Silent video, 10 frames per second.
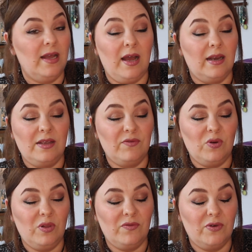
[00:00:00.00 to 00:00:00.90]
I'll leave
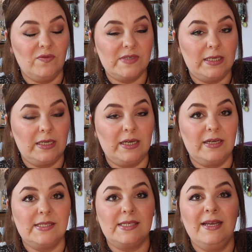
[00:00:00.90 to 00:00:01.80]
all the fluffs in,
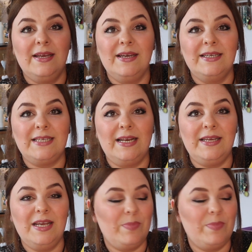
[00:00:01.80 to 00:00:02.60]
guys, telling you